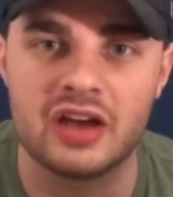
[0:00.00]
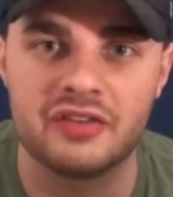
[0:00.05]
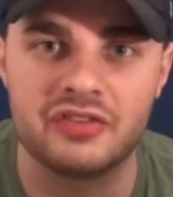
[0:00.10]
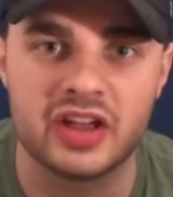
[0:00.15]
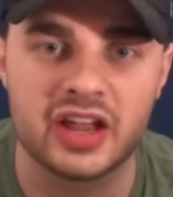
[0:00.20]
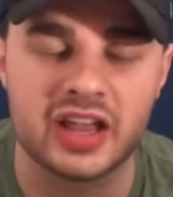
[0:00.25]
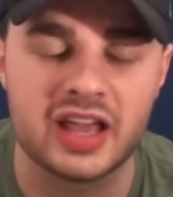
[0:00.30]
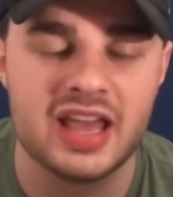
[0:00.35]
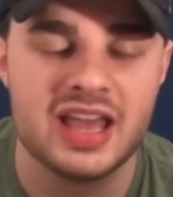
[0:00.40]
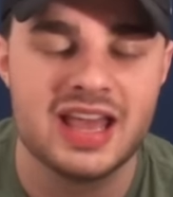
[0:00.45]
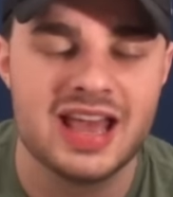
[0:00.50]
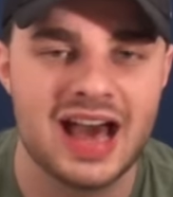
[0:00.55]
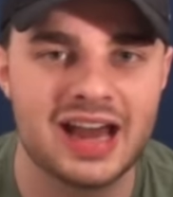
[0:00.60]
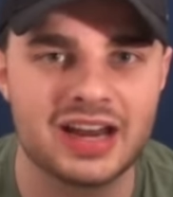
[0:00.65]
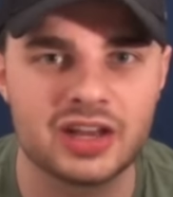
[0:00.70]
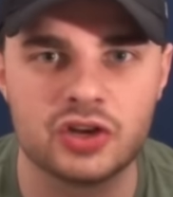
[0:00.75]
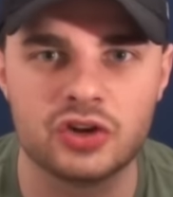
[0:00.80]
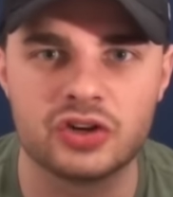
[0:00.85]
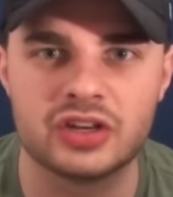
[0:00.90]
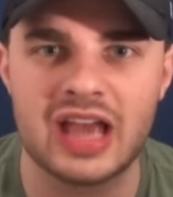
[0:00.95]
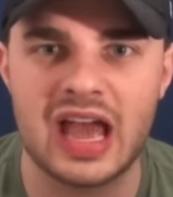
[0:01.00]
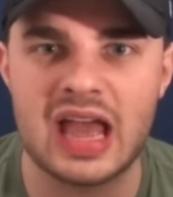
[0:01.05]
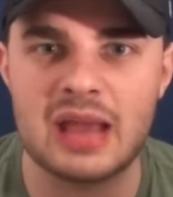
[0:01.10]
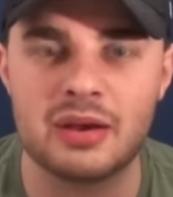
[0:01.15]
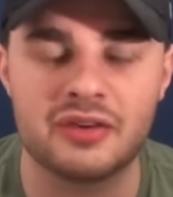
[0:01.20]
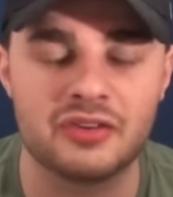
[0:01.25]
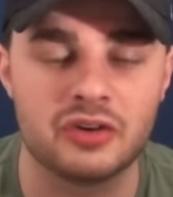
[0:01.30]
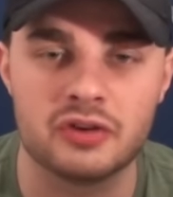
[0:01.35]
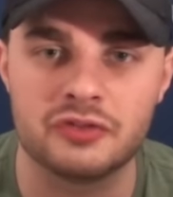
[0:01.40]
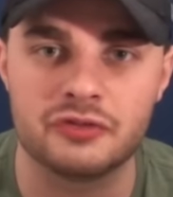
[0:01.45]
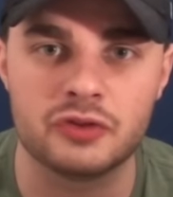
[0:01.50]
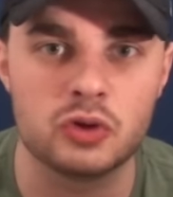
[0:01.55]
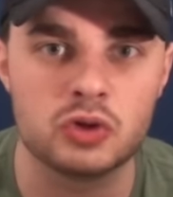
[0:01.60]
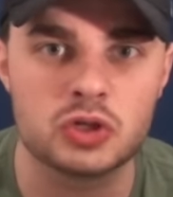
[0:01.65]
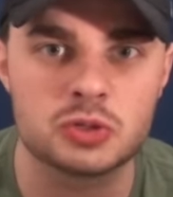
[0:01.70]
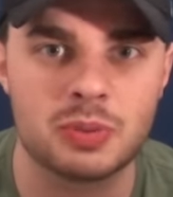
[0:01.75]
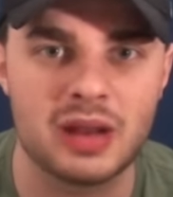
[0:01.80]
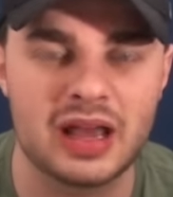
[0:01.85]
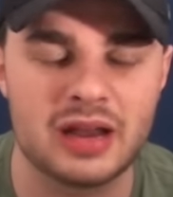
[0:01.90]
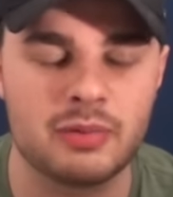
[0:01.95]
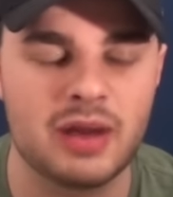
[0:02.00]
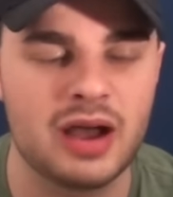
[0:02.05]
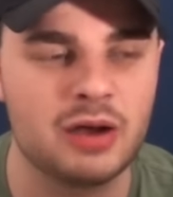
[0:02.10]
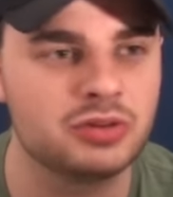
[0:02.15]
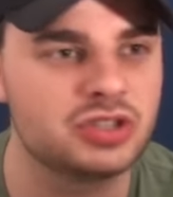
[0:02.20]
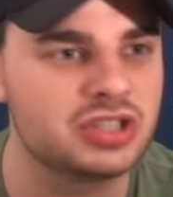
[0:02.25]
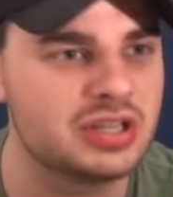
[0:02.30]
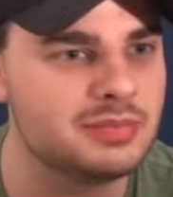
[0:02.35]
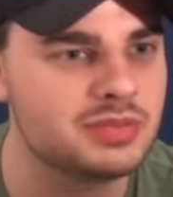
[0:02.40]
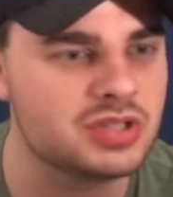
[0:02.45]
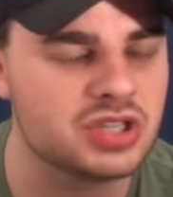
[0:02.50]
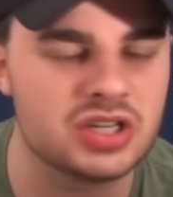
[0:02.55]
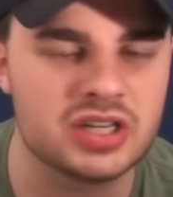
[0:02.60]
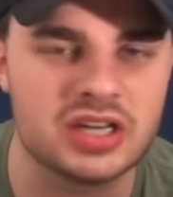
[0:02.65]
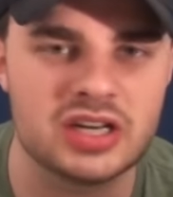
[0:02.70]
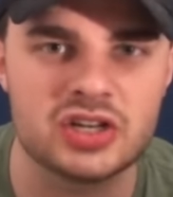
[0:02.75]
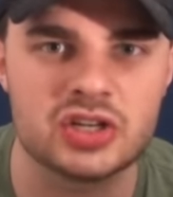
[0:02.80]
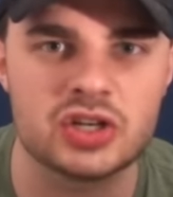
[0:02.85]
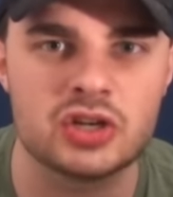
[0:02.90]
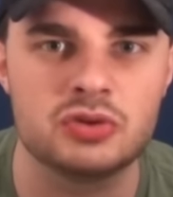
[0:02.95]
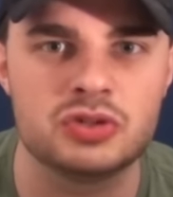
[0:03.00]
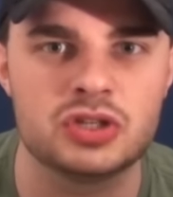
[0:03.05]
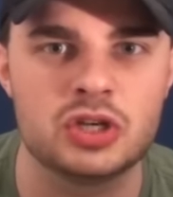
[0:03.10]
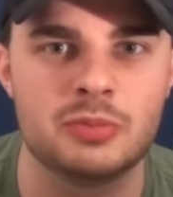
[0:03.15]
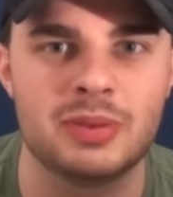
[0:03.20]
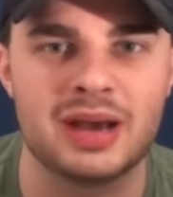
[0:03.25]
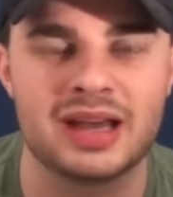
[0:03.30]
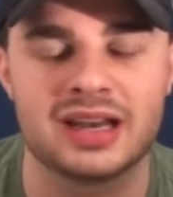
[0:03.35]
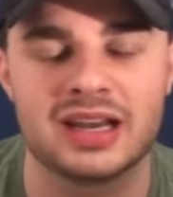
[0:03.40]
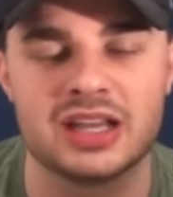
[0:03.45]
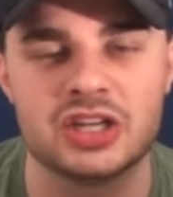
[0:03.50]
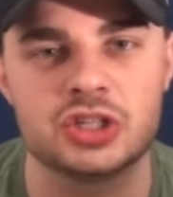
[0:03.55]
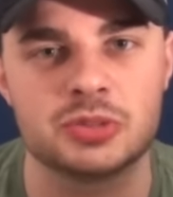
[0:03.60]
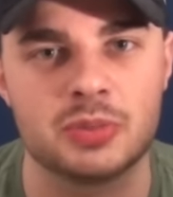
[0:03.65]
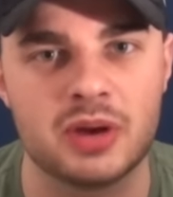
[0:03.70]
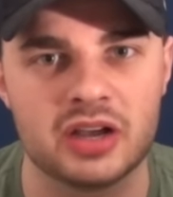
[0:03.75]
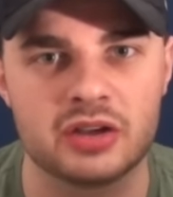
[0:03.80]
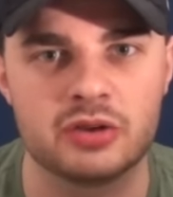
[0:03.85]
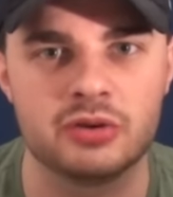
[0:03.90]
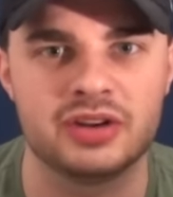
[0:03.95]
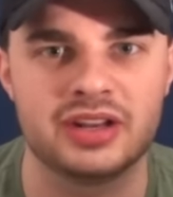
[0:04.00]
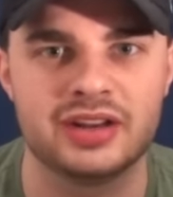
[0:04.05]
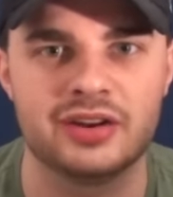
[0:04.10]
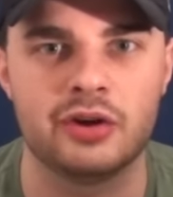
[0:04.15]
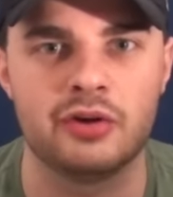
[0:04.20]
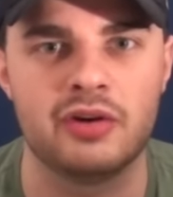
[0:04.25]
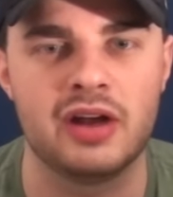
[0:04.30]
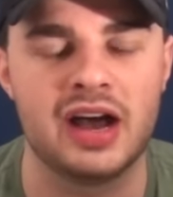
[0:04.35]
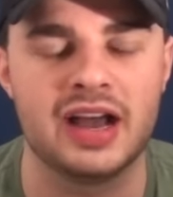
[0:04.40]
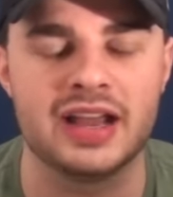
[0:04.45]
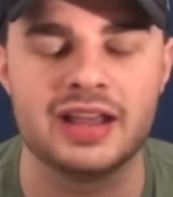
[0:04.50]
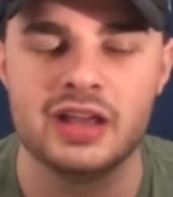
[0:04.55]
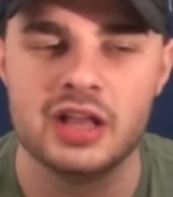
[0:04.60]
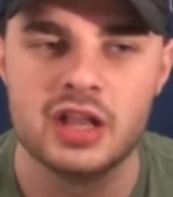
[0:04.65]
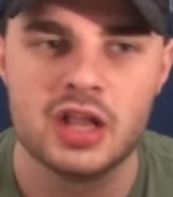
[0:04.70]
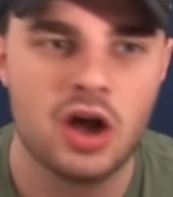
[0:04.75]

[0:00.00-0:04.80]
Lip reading: I think, had a good game. I thought Fuchs played well. Simpson didn't do too badly. Schmeichel did all right.